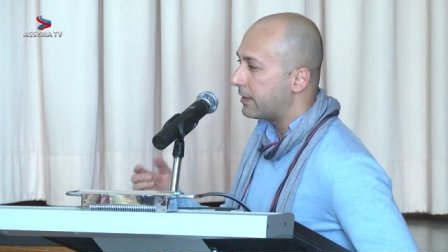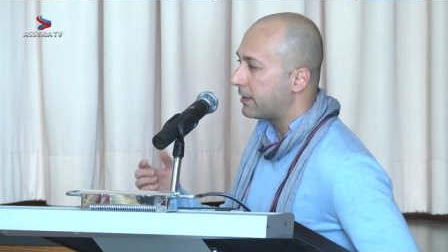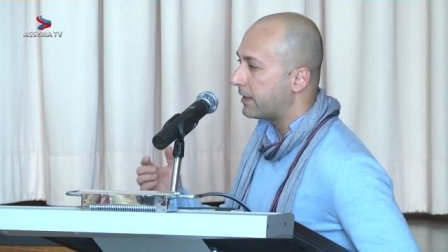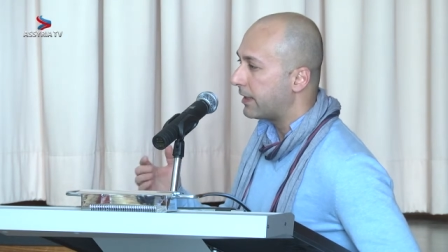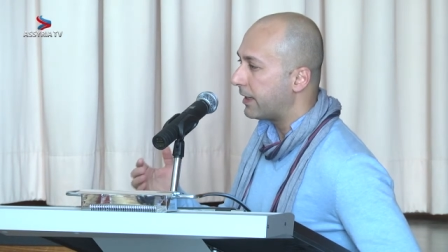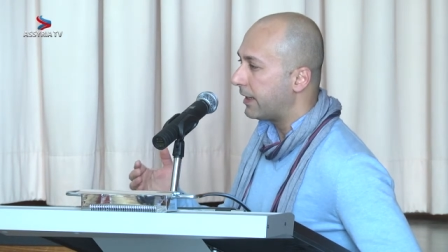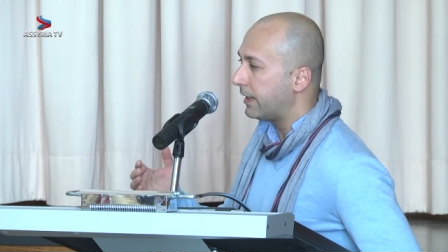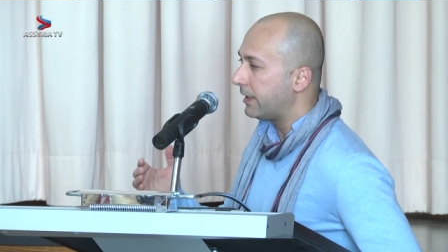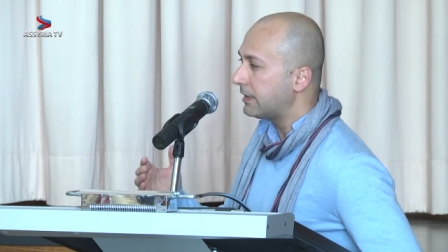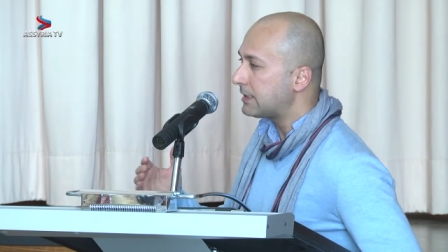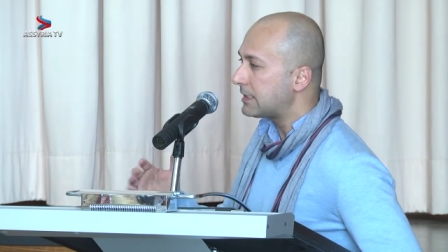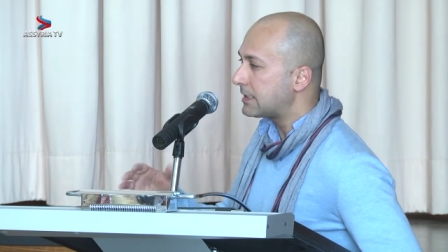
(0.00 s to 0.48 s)

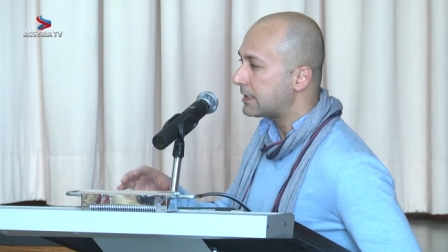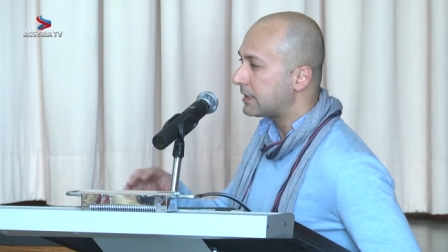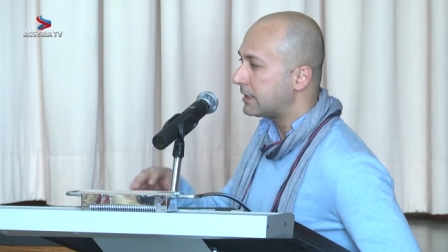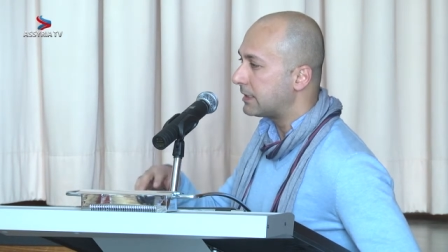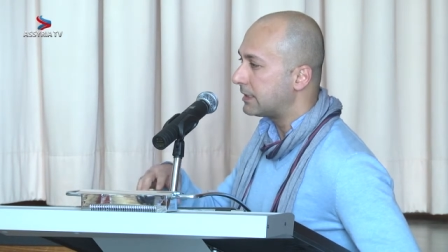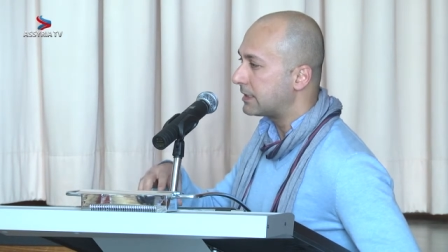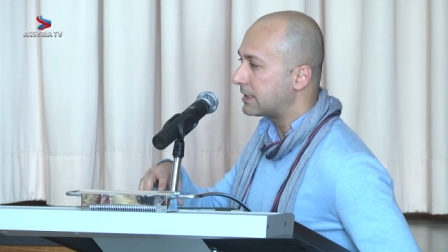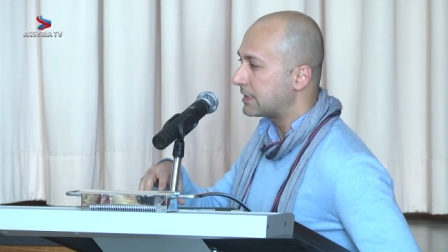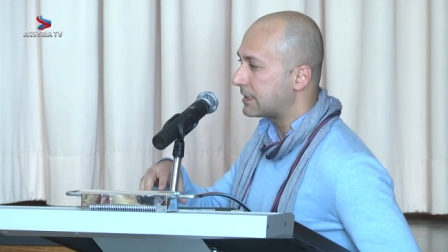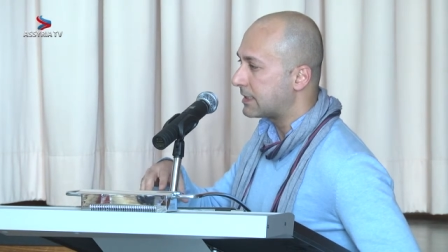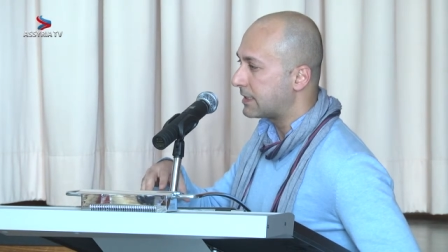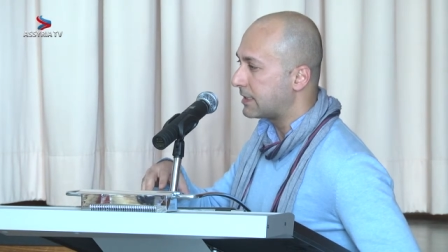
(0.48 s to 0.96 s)
The us
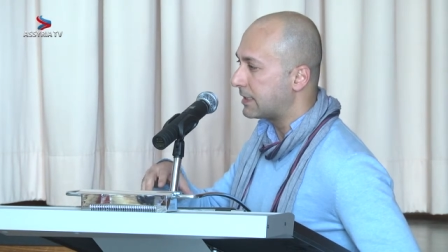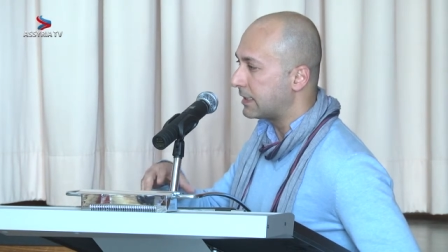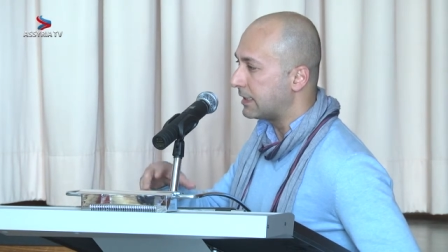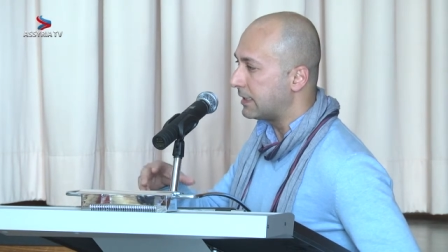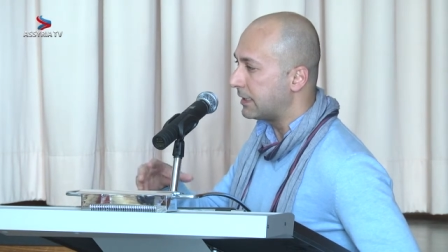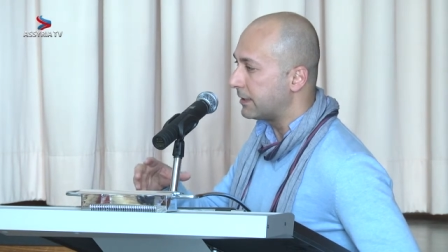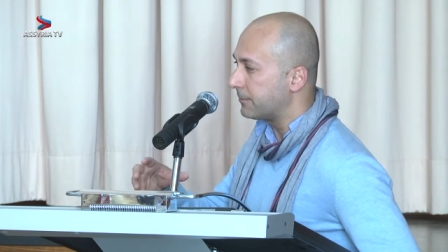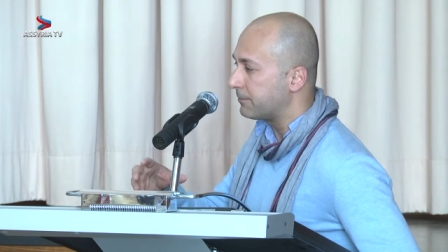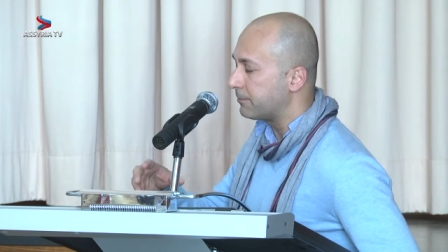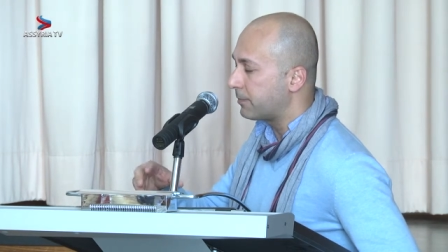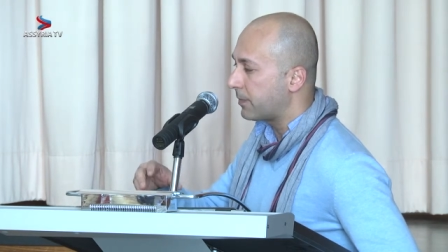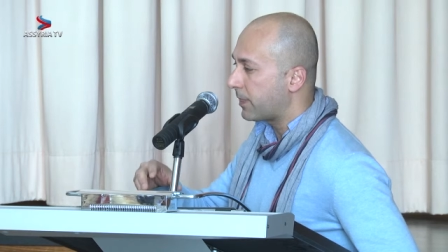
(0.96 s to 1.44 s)
is
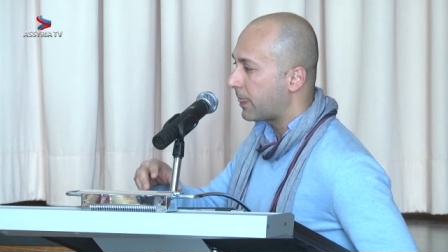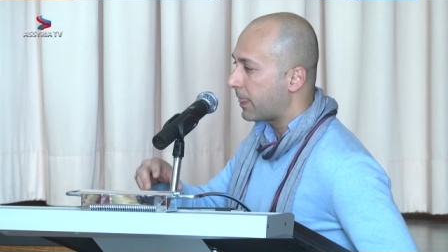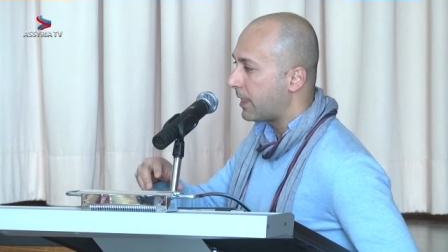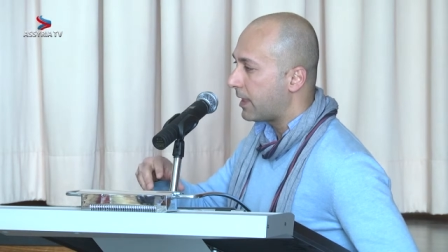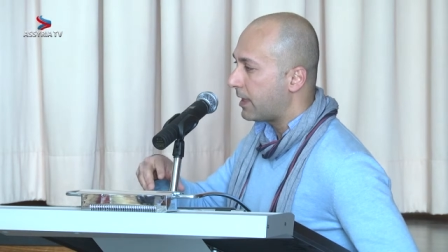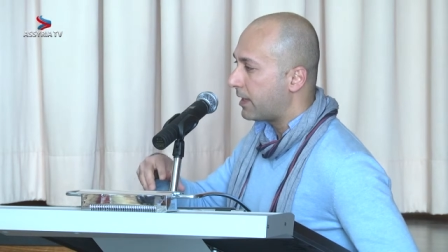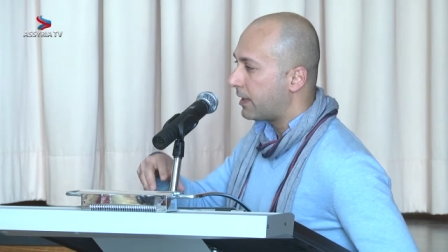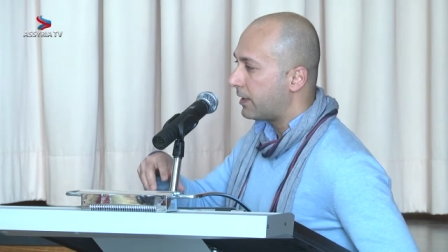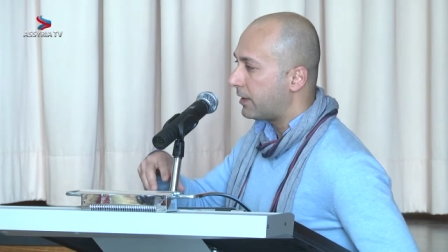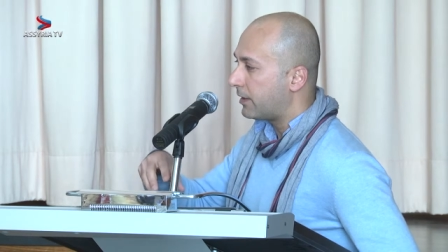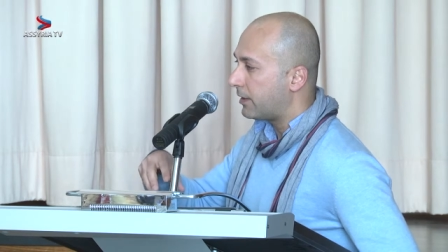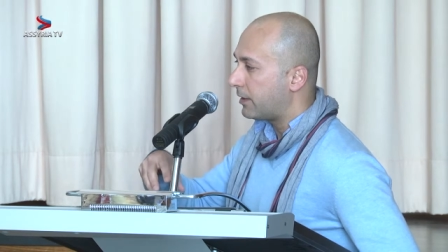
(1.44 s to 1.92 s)
the
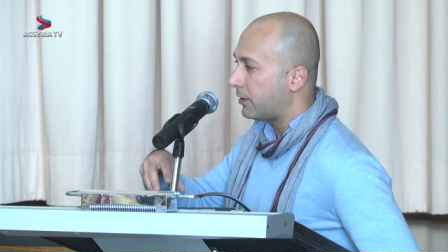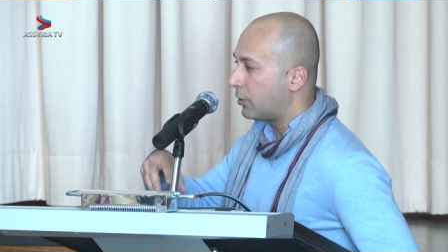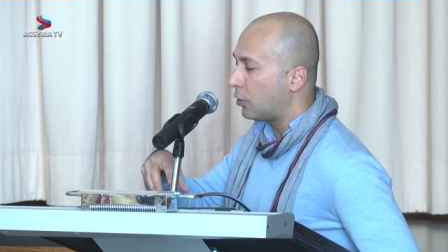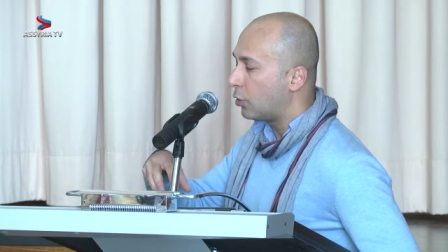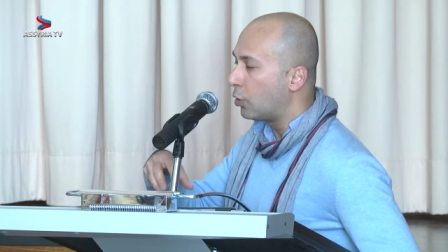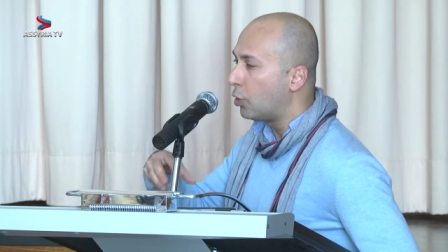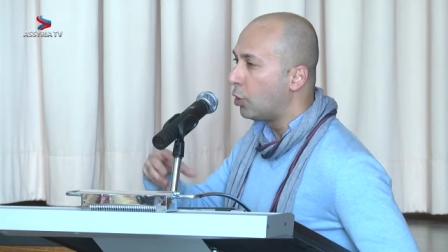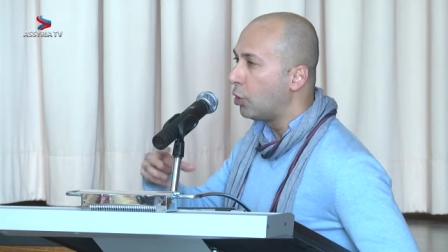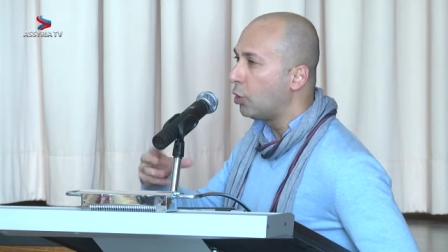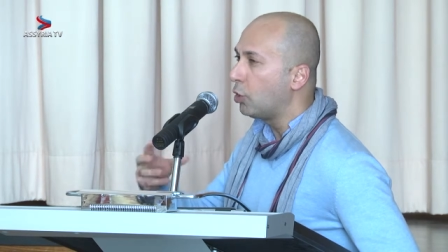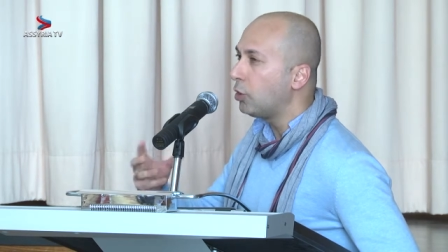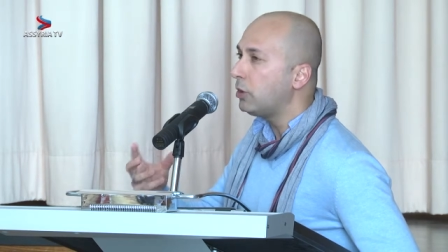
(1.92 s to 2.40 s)

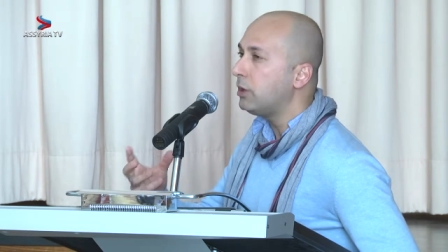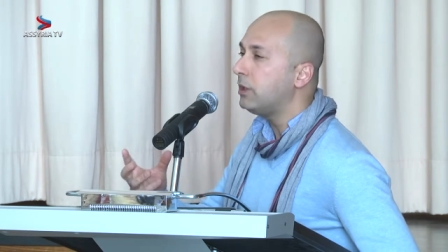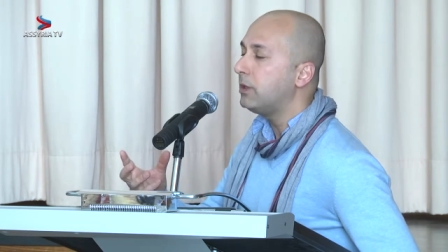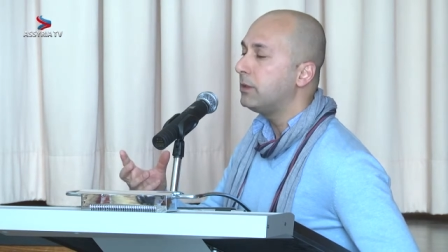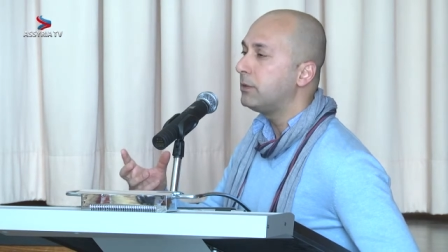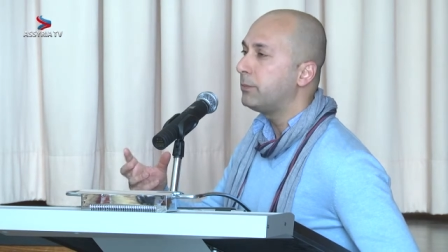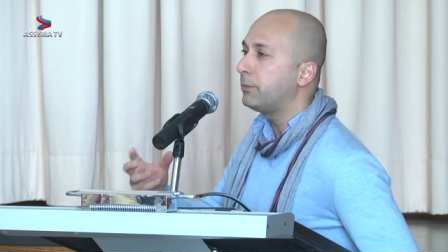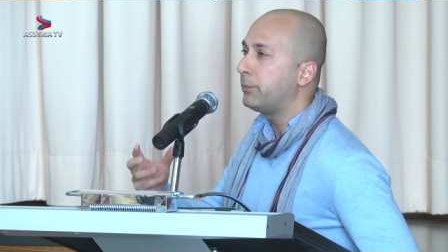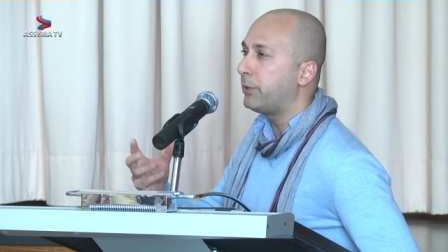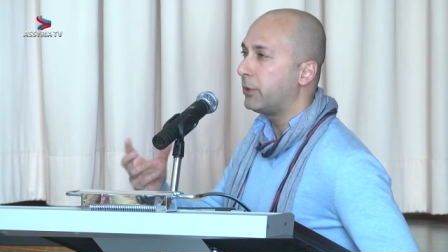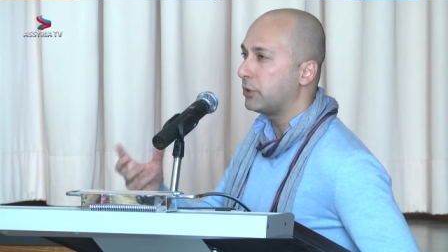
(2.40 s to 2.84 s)
all